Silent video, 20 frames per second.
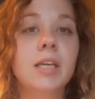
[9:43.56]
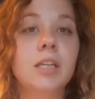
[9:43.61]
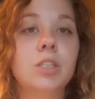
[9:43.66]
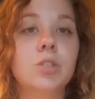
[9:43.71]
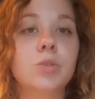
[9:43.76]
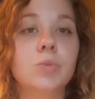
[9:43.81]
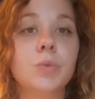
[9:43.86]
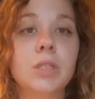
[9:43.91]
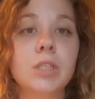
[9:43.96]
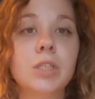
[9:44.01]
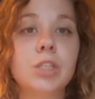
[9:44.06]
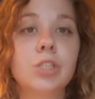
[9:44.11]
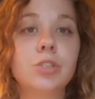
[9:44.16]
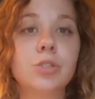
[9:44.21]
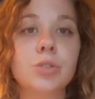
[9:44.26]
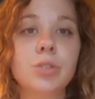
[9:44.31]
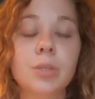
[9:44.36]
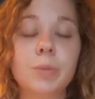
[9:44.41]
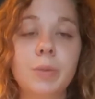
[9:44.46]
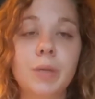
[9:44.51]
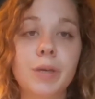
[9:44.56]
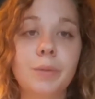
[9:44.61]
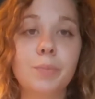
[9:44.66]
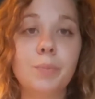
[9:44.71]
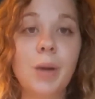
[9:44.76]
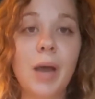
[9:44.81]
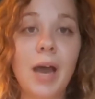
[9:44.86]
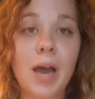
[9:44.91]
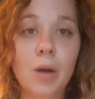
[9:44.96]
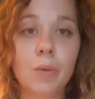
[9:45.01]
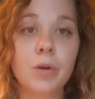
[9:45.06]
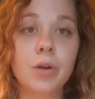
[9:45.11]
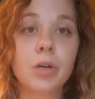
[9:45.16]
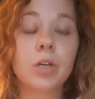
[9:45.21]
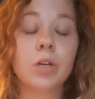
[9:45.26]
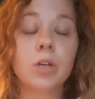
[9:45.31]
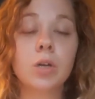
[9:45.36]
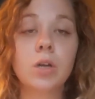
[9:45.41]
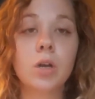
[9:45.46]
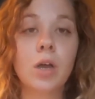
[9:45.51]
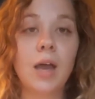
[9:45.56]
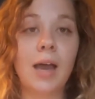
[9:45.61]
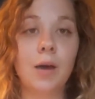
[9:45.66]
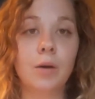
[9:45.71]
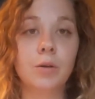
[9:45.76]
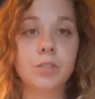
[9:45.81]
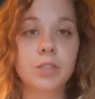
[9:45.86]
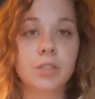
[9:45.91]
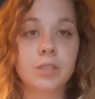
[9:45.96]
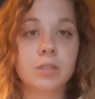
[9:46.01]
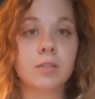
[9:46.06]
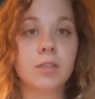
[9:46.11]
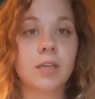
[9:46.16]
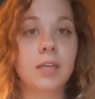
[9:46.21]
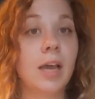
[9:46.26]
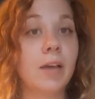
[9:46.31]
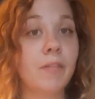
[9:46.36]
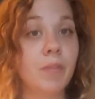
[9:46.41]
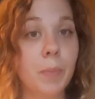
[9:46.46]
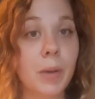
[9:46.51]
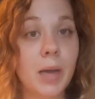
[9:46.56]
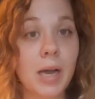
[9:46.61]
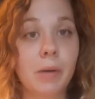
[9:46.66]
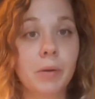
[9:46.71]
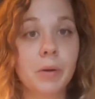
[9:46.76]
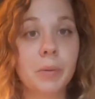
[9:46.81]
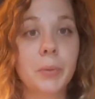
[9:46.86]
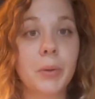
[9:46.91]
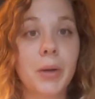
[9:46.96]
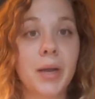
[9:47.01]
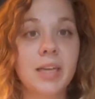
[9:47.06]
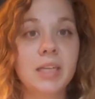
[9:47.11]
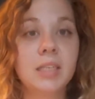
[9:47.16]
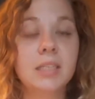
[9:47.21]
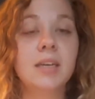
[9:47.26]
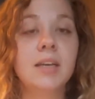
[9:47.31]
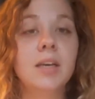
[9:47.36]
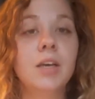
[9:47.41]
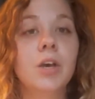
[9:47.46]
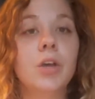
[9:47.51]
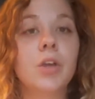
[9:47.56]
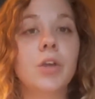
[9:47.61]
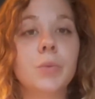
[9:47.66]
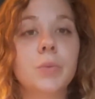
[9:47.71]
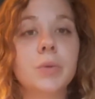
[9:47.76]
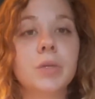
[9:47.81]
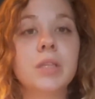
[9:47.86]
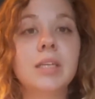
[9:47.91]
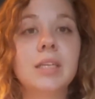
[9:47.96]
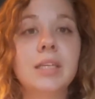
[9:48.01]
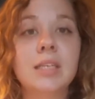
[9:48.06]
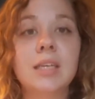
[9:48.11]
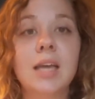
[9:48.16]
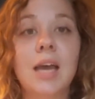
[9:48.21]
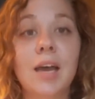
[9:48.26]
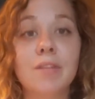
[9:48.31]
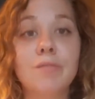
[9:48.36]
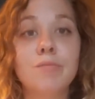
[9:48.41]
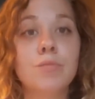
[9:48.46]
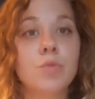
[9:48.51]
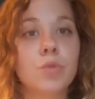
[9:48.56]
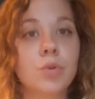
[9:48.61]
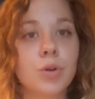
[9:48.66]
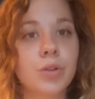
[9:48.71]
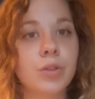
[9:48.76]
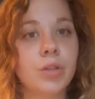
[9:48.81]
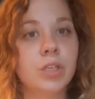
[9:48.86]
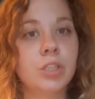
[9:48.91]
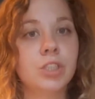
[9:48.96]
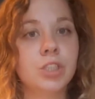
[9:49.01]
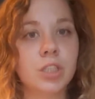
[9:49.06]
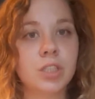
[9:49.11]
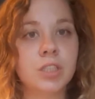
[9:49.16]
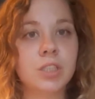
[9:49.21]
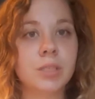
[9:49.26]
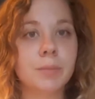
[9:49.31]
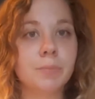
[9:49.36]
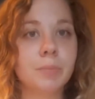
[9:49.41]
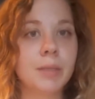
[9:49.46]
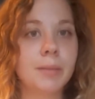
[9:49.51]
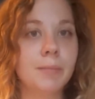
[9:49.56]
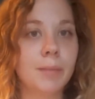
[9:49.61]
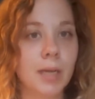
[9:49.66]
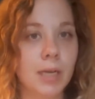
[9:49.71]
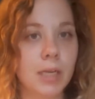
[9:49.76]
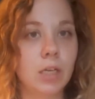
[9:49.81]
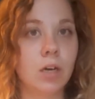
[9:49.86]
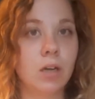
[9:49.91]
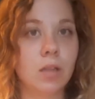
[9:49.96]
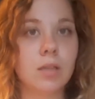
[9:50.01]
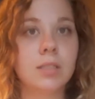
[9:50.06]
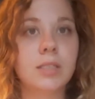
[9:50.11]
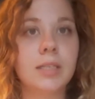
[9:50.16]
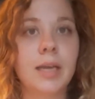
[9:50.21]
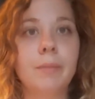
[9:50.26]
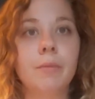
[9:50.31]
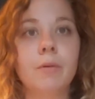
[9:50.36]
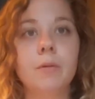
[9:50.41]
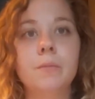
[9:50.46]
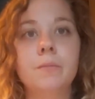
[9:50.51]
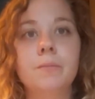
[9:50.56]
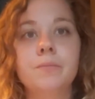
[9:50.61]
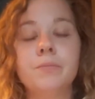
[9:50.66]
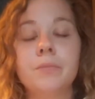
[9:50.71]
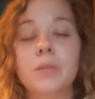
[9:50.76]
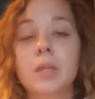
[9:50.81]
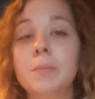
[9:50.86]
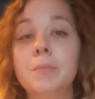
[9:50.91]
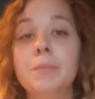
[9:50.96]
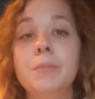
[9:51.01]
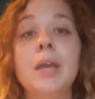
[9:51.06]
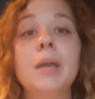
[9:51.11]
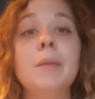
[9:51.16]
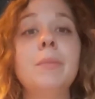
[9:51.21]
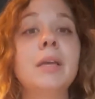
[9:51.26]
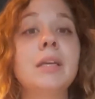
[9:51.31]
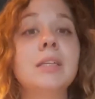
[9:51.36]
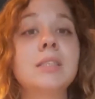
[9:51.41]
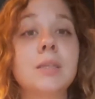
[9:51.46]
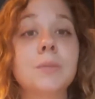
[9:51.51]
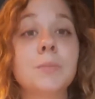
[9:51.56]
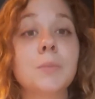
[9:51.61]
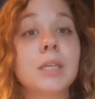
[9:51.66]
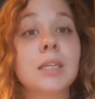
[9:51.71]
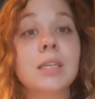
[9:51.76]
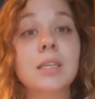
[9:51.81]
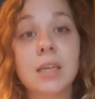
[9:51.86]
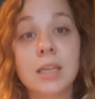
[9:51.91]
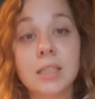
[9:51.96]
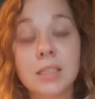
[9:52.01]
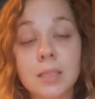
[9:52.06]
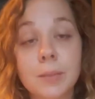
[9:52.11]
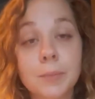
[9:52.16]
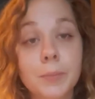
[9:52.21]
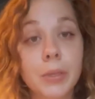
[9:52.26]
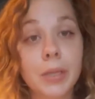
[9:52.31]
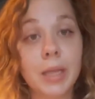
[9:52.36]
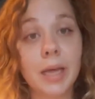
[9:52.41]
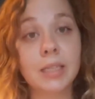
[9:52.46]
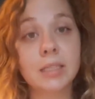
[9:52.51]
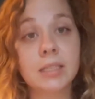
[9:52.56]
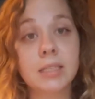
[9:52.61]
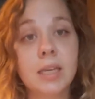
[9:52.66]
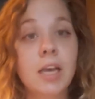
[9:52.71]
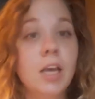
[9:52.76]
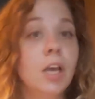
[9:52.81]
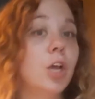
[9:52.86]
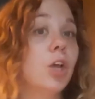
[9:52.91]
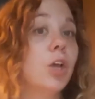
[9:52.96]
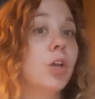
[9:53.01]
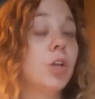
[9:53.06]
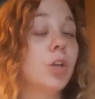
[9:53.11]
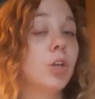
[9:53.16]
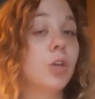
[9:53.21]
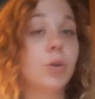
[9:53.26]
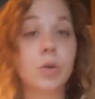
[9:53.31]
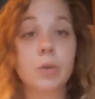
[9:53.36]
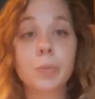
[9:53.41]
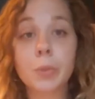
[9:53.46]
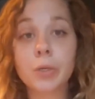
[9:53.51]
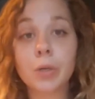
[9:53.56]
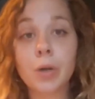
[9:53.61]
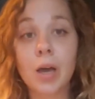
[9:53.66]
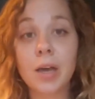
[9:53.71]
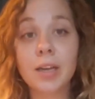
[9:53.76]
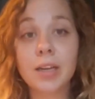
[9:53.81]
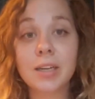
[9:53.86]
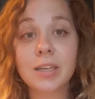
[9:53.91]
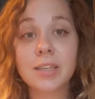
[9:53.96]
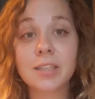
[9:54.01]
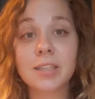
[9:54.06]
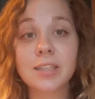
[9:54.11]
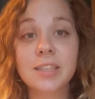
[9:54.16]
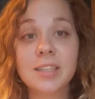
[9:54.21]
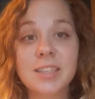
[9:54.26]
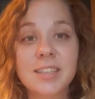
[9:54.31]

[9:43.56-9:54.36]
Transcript: To really truly be a powerhouse and have a power brand, you really need to have more than just simply money on the table. Maybe it's something as simple as your product